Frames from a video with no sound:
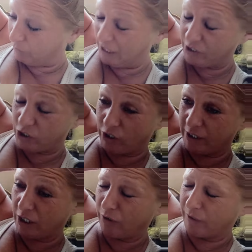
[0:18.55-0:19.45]
Well, actually I had
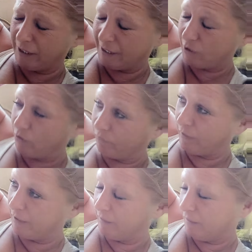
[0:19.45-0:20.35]
a Coke and he had a
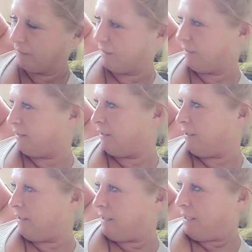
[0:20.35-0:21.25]
coffee.
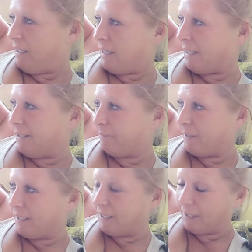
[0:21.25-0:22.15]
And
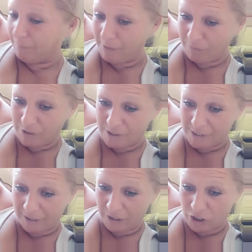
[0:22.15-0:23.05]
I'm now just
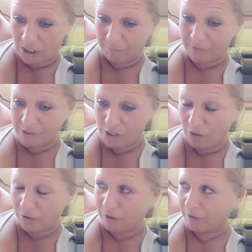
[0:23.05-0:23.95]
sitting and chilling with the
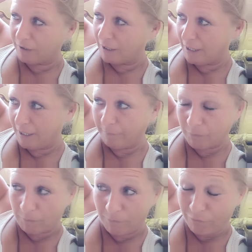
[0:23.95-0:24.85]
dog.
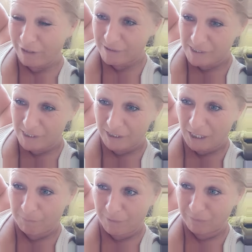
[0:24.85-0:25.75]
Got my friends gonna
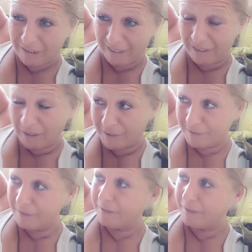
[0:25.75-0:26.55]
come around later.